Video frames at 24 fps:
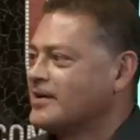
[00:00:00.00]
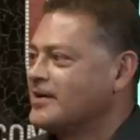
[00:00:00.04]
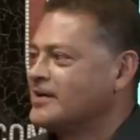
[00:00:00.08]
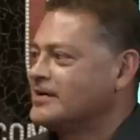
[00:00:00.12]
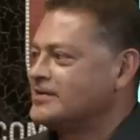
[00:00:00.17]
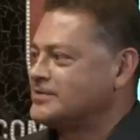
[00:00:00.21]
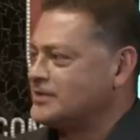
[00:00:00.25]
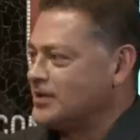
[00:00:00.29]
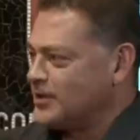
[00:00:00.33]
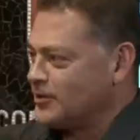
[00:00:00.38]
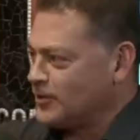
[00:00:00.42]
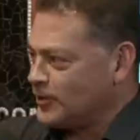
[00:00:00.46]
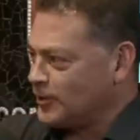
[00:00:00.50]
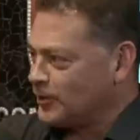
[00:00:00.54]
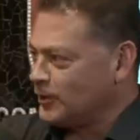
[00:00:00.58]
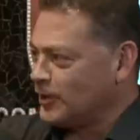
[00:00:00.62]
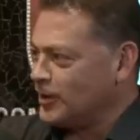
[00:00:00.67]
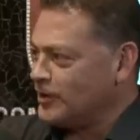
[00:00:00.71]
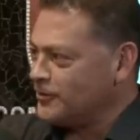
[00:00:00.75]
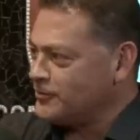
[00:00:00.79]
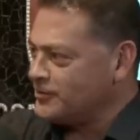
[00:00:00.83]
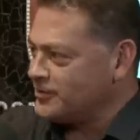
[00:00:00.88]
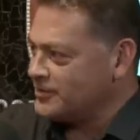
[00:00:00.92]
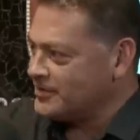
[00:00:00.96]
Instead of the
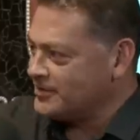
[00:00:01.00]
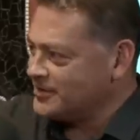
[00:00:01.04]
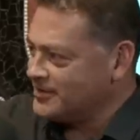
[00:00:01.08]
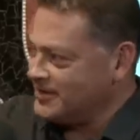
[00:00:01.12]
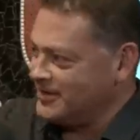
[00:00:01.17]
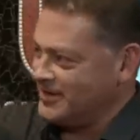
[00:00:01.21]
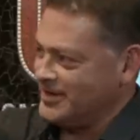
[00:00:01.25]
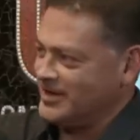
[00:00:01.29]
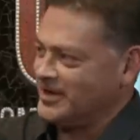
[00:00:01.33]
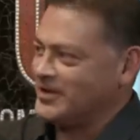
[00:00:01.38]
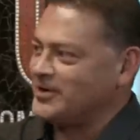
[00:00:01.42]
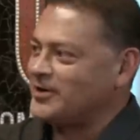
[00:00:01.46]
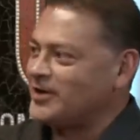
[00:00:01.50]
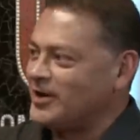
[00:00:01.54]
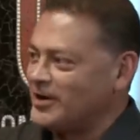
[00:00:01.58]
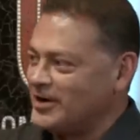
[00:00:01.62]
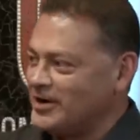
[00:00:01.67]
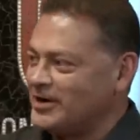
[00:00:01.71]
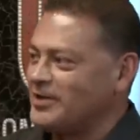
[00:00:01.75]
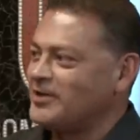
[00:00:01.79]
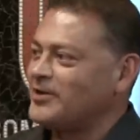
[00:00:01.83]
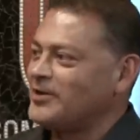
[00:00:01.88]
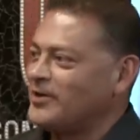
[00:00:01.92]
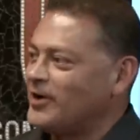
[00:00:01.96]
glove, he cut
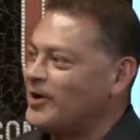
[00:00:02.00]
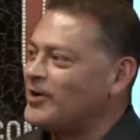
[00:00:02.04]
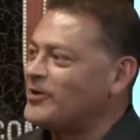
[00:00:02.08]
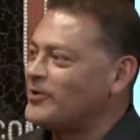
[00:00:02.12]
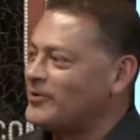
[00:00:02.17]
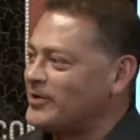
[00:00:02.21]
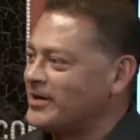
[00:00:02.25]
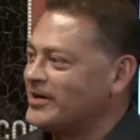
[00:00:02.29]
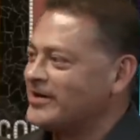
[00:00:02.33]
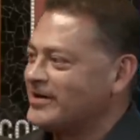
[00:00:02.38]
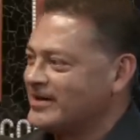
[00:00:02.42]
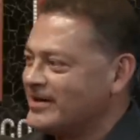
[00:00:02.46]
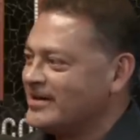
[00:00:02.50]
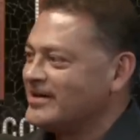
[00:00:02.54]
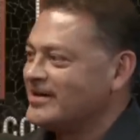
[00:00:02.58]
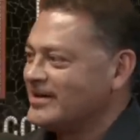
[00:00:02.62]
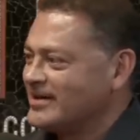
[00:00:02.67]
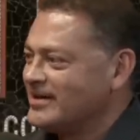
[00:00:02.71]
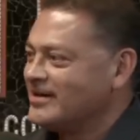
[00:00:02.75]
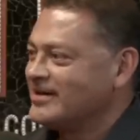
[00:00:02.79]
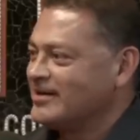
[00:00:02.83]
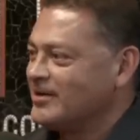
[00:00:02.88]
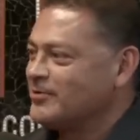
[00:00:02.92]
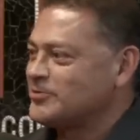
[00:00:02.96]
into the artery.
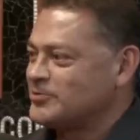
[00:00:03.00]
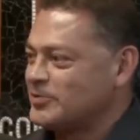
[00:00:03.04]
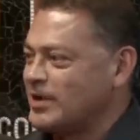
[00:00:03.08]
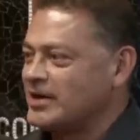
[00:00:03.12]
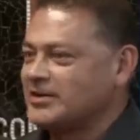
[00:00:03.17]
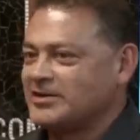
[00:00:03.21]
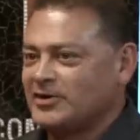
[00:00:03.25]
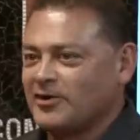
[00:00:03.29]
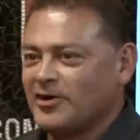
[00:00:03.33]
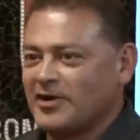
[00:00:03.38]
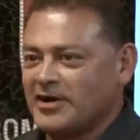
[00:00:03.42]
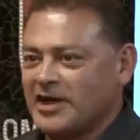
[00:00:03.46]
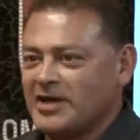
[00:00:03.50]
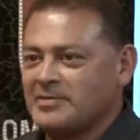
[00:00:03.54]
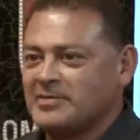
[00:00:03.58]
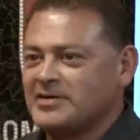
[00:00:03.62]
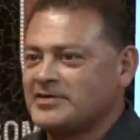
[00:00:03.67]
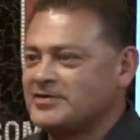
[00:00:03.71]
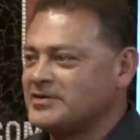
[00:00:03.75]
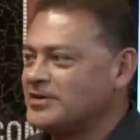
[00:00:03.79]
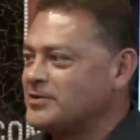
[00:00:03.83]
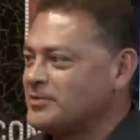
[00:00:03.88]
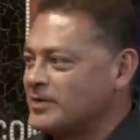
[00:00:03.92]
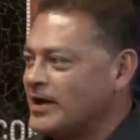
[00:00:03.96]
It was right there on
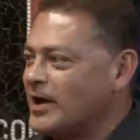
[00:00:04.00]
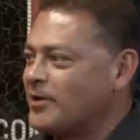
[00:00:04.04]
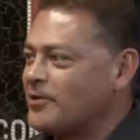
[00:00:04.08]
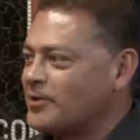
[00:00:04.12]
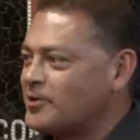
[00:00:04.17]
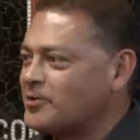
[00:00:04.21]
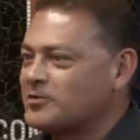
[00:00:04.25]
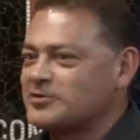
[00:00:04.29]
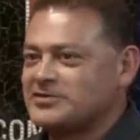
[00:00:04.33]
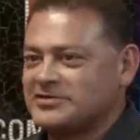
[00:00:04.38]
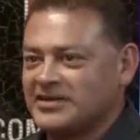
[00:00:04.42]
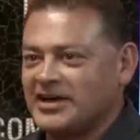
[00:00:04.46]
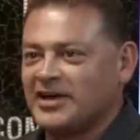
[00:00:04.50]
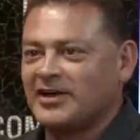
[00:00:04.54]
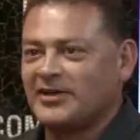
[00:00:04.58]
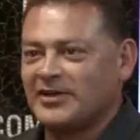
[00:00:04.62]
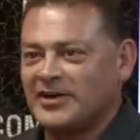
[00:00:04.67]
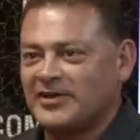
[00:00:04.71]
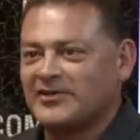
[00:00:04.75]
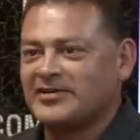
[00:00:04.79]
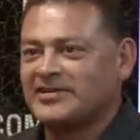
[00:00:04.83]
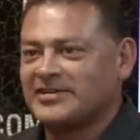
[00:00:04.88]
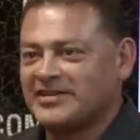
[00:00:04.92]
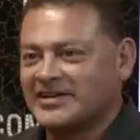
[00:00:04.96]
ABC with Howard Cosell and
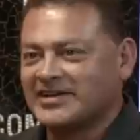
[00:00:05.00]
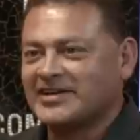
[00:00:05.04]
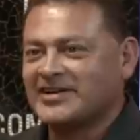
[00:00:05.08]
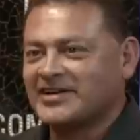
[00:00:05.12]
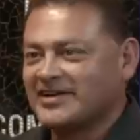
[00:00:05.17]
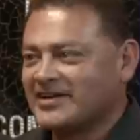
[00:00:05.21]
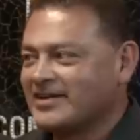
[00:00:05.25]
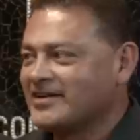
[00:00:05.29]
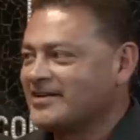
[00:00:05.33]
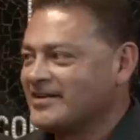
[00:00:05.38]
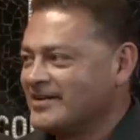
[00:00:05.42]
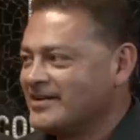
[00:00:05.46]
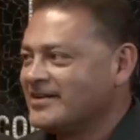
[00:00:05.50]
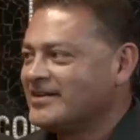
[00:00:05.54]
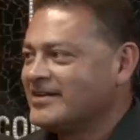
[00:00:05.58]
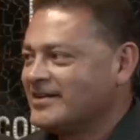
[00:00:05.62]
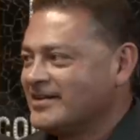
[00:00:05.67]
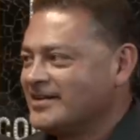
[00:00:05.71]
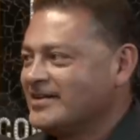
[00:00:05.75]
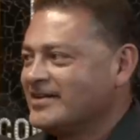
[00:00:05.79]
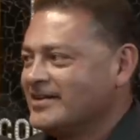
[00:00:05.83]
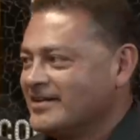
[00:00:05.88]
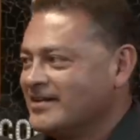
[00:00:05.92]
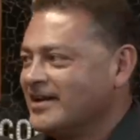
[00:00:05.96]
everything. Wow.
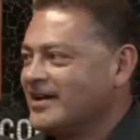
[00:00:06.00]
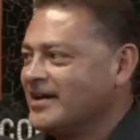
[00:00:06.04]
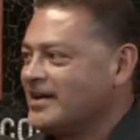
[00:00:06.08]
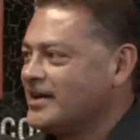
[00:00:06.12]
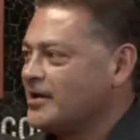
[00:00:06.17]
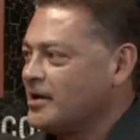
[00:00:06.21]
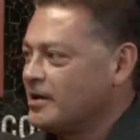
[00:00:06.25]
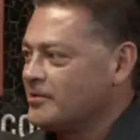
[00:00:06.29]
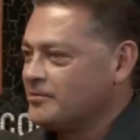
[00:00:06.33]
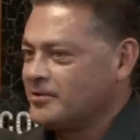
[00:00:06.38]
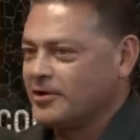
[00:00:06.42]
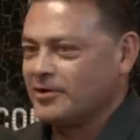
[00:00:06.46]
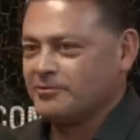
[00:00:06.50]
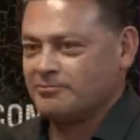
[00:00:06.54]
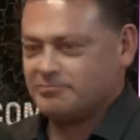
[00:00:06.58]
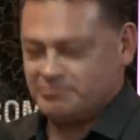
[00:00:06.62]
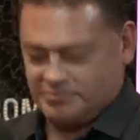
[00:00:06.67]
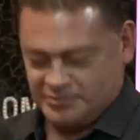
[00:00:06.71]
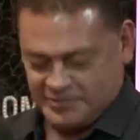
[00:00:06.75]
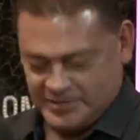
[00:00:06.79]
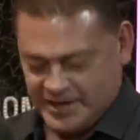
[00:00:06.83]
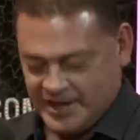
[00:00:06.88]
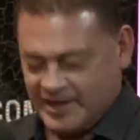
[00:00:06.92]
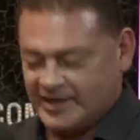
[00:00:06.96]
Yeah, they
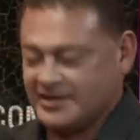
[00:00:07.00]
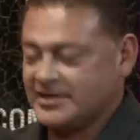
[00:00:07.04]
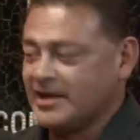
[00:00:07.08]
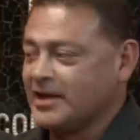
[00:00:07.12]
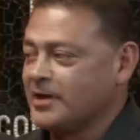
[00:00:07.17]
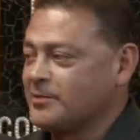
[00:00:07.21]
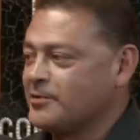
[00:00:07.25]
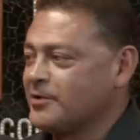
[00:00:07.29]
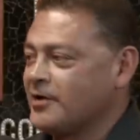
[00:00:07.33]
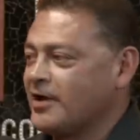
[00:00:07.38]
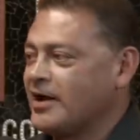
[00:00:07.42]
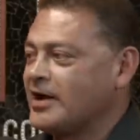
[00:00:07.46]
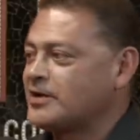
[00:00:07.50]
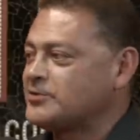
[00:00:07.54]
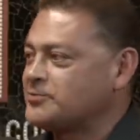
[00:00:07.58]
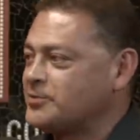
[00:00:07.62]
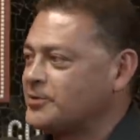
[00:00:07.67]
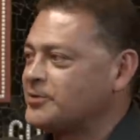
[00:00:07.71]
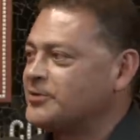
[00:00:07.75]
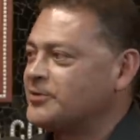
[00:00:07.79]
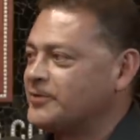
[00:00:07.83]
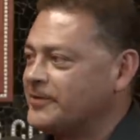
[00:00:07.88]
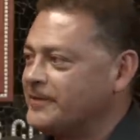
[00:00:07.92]
had to take him to the hospital.